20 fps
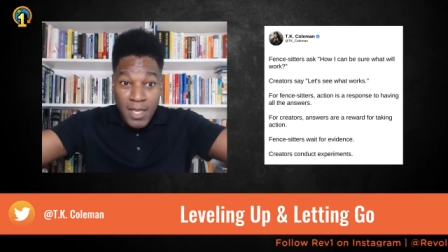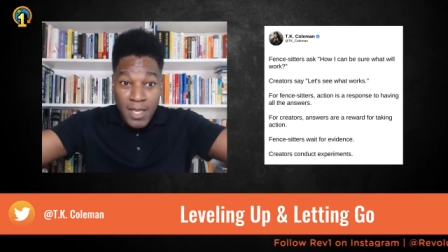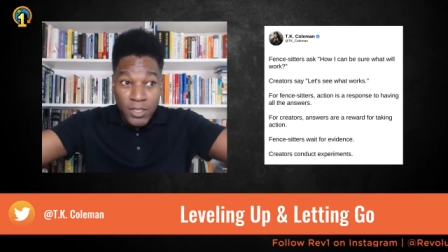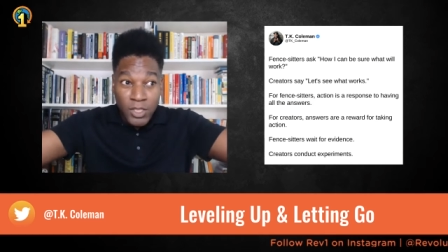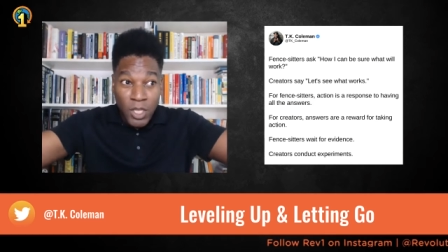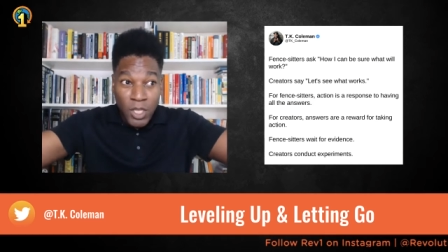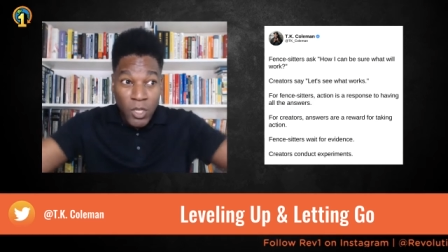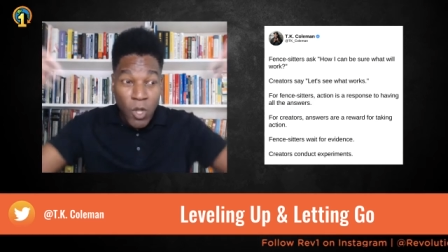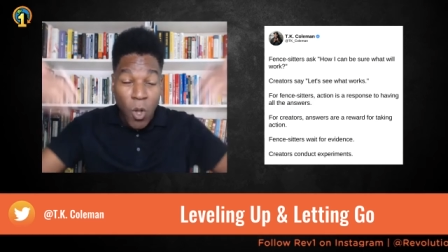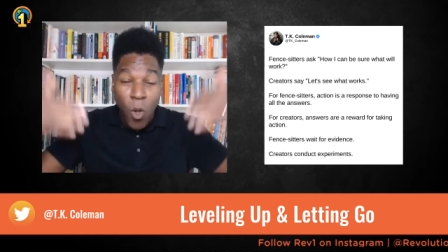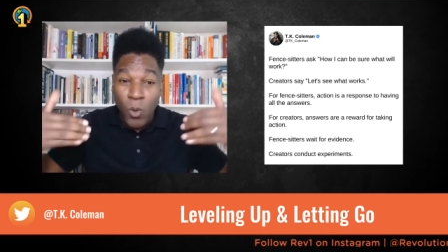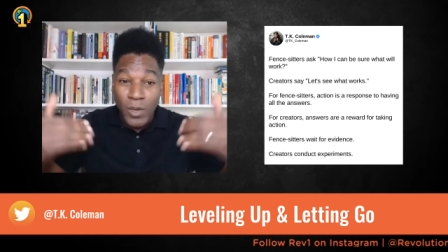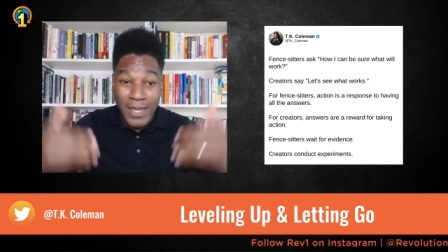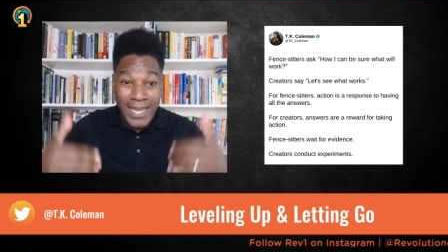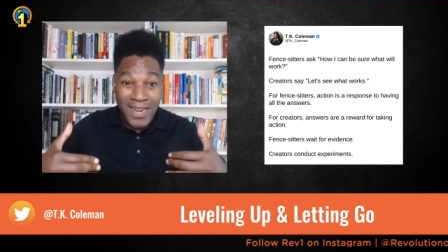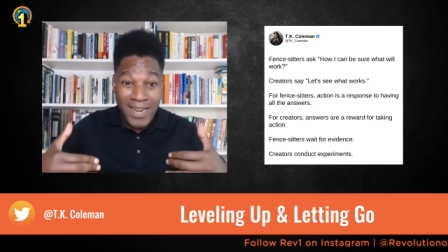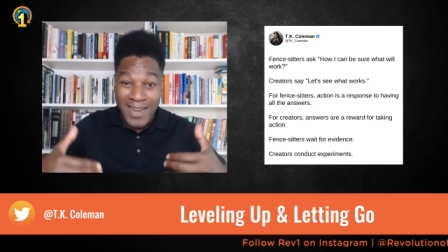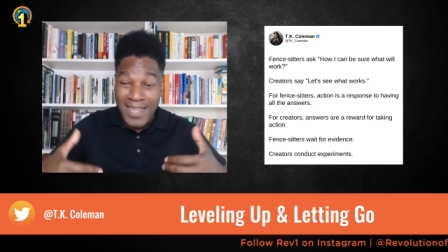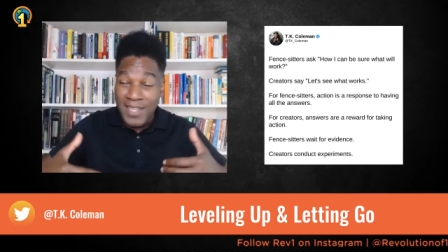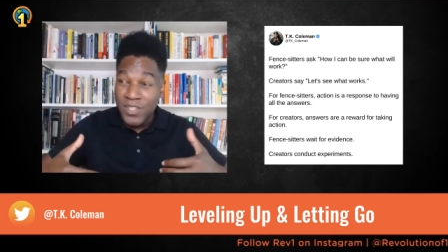The goal
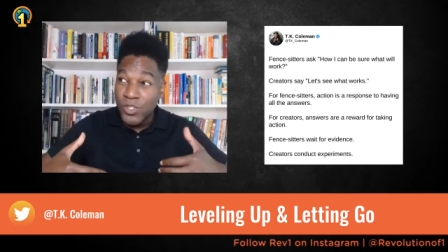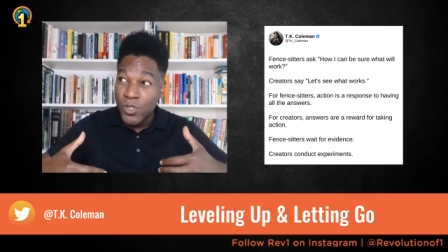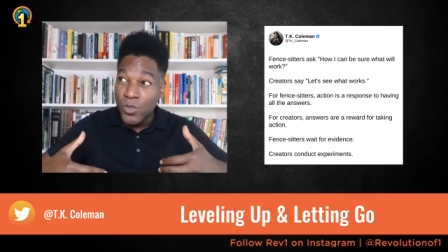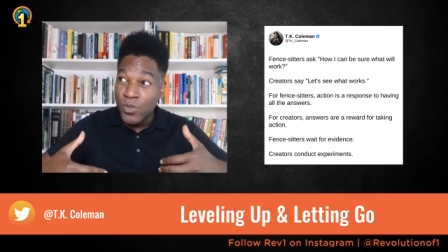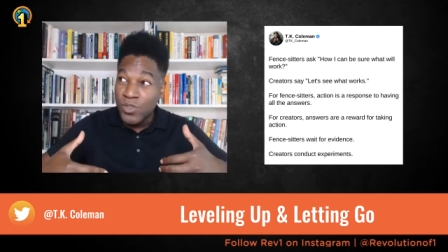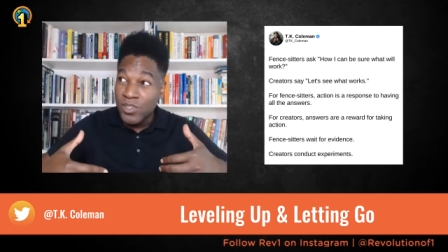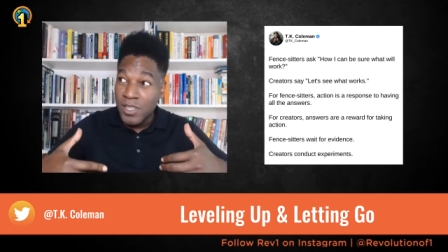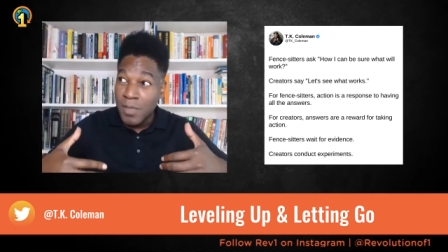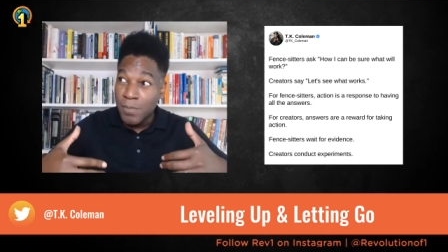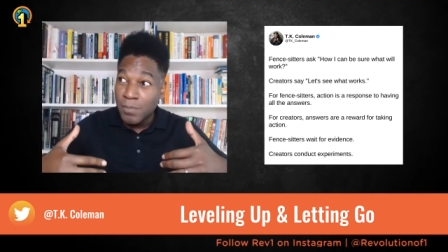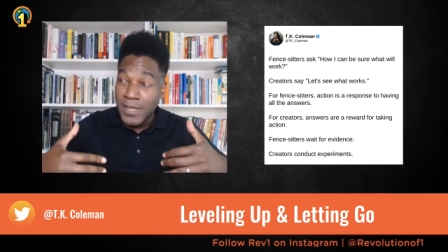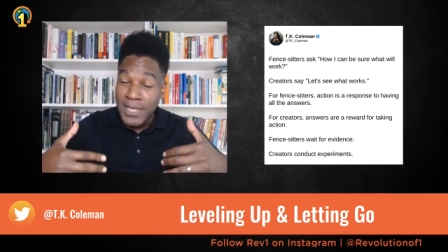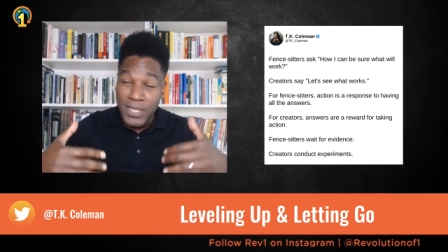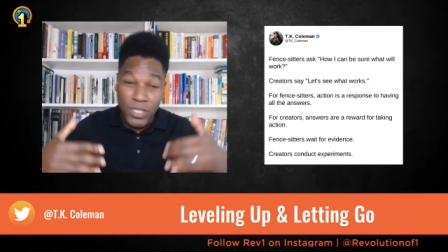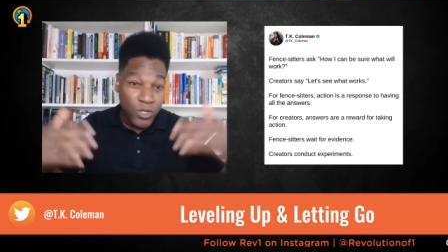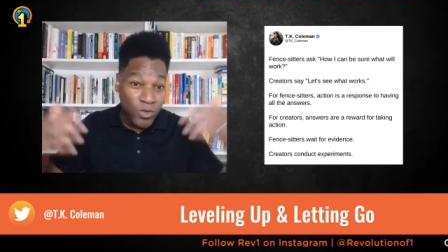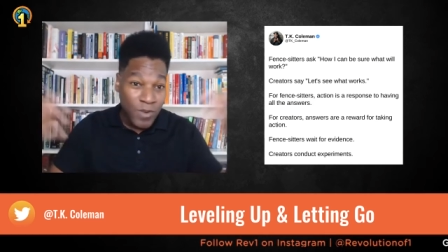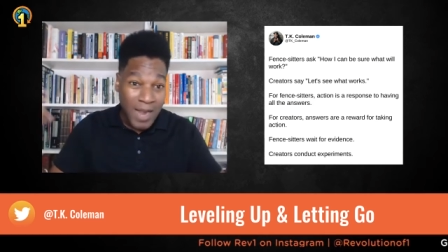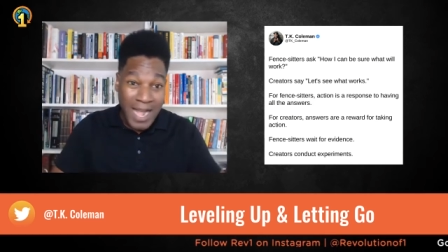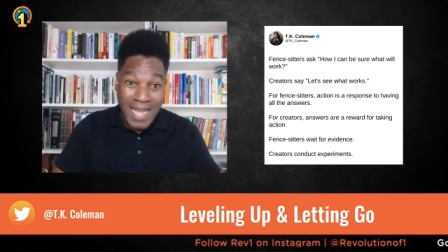here is to simply
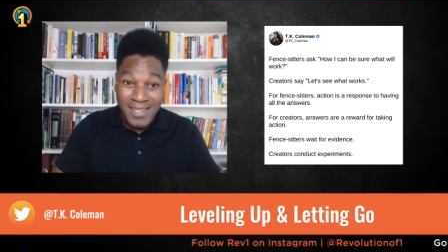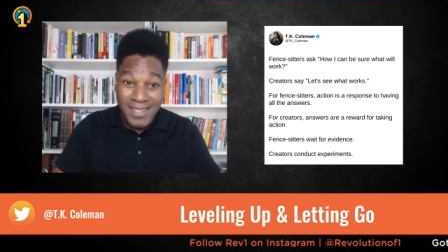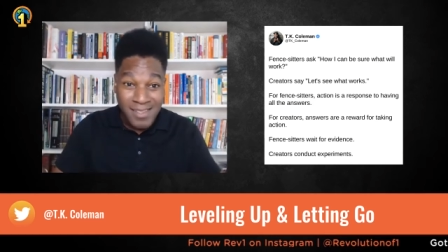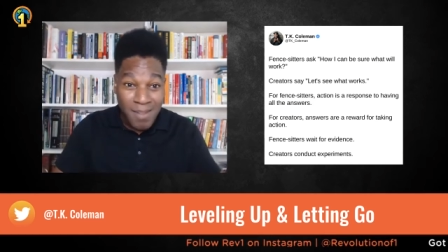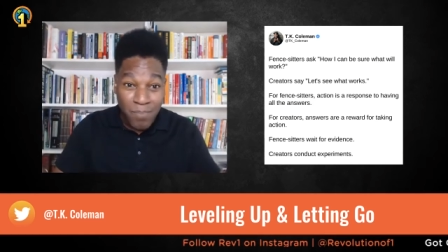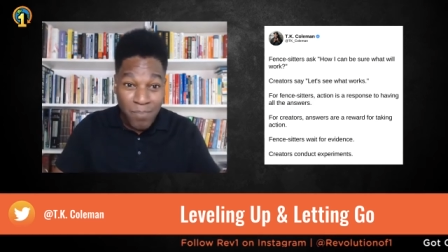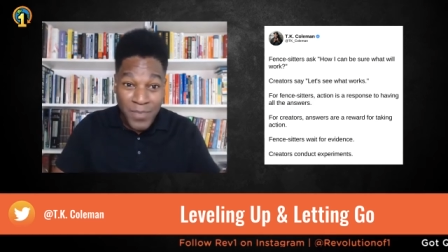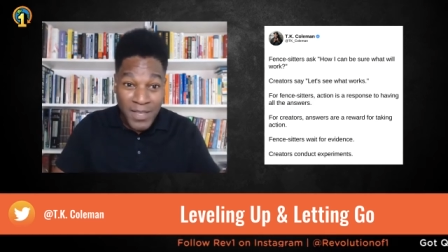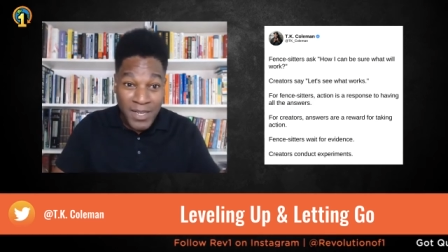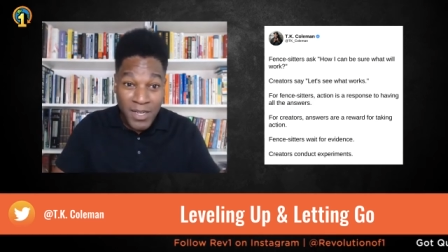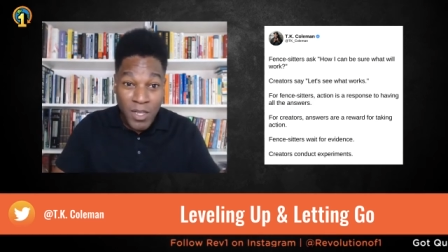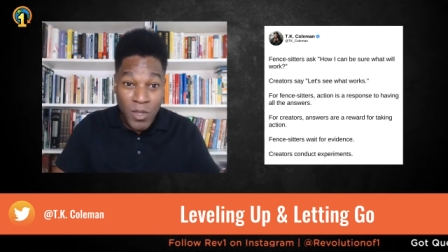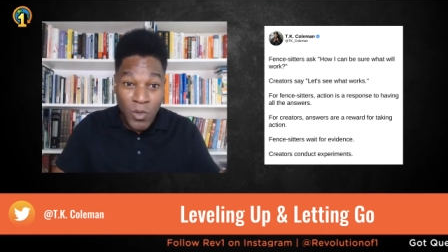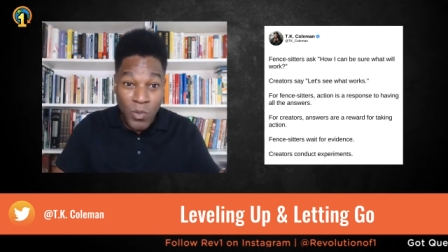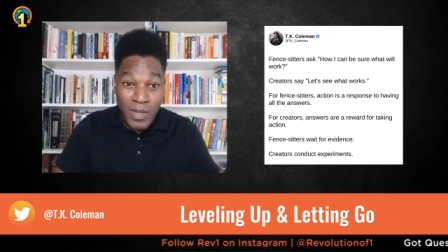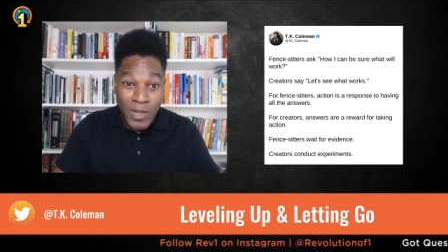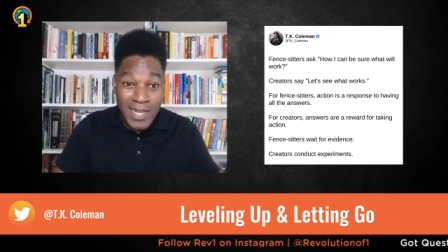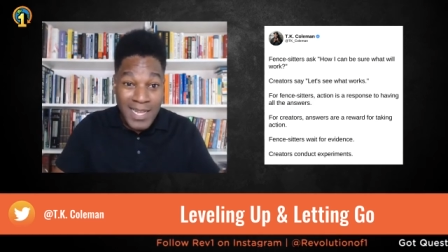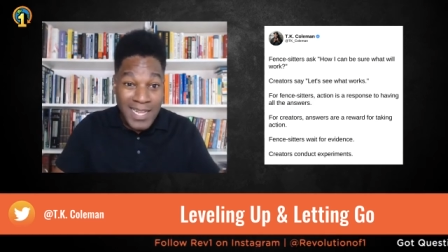try something new,